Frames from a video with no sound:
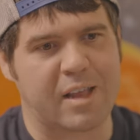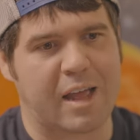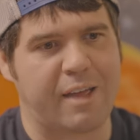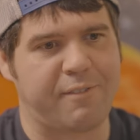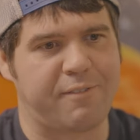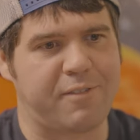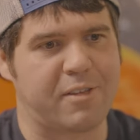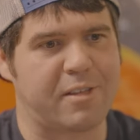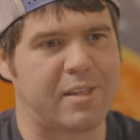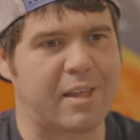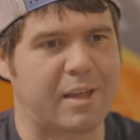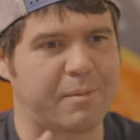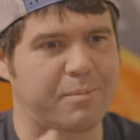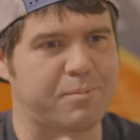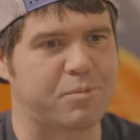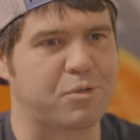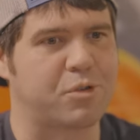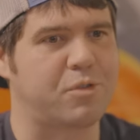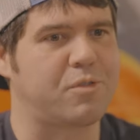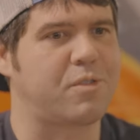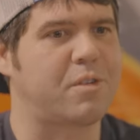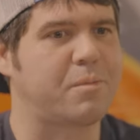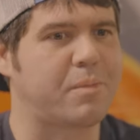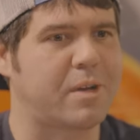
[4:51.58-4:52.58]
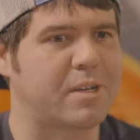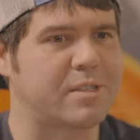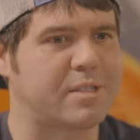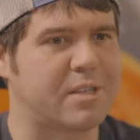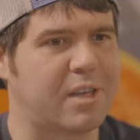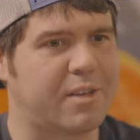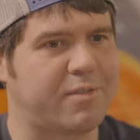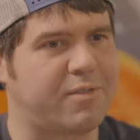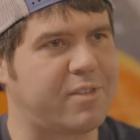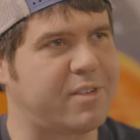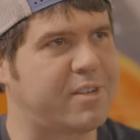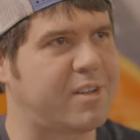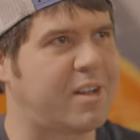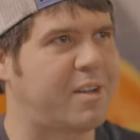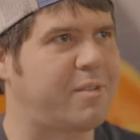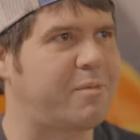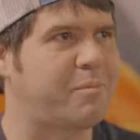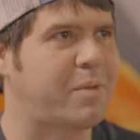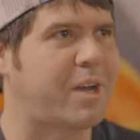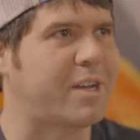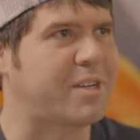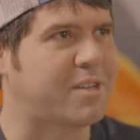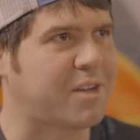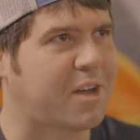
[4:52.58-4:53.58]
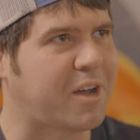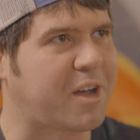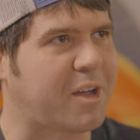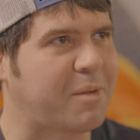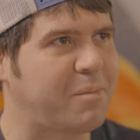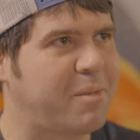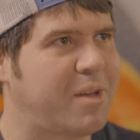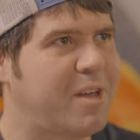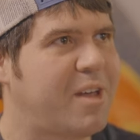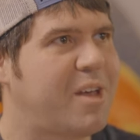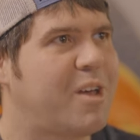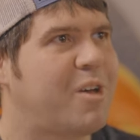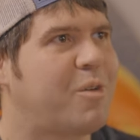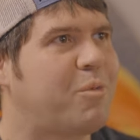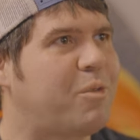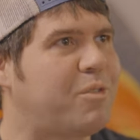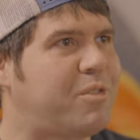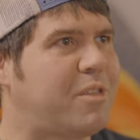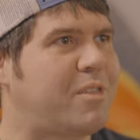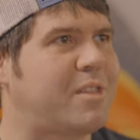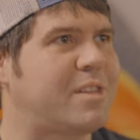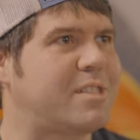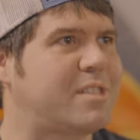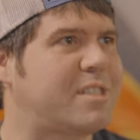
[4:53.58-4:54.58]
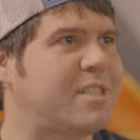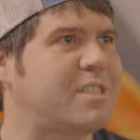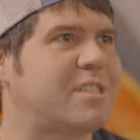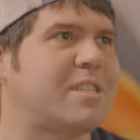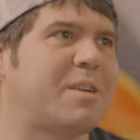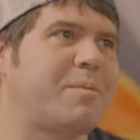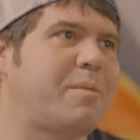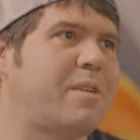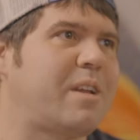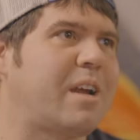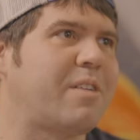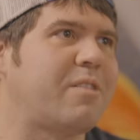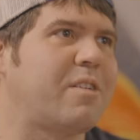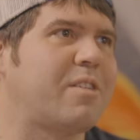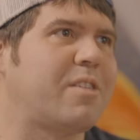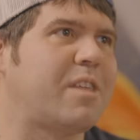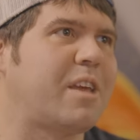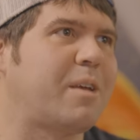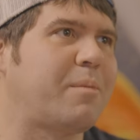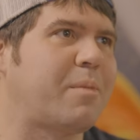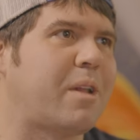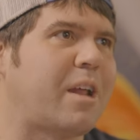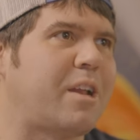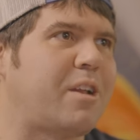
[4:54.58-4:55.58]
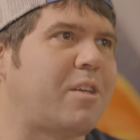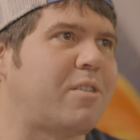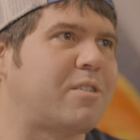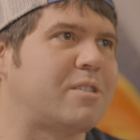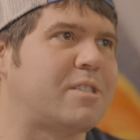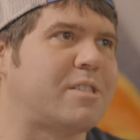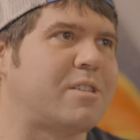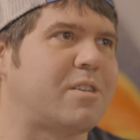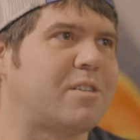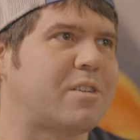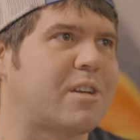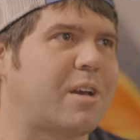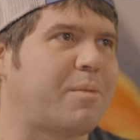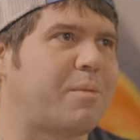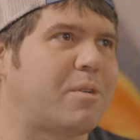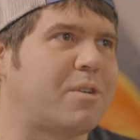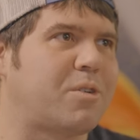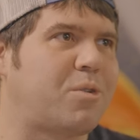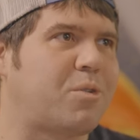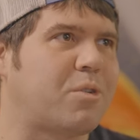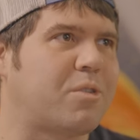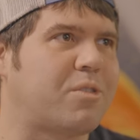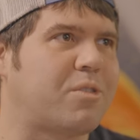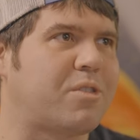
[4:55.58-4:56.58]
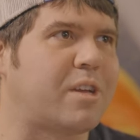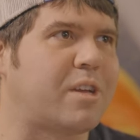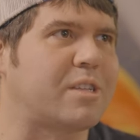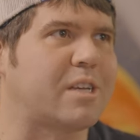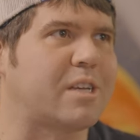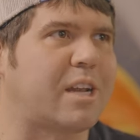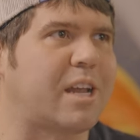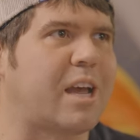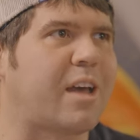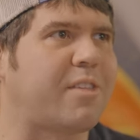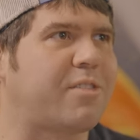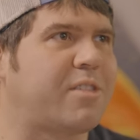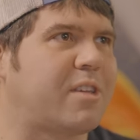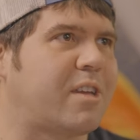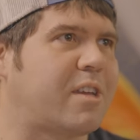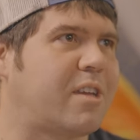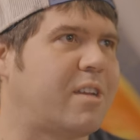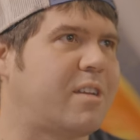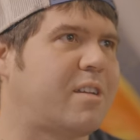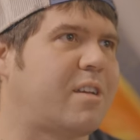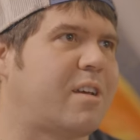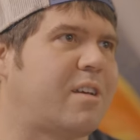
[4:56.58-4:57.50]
I feel like proven myself and done my time within the system and everything, but I know there's still a couple core things I'd have to get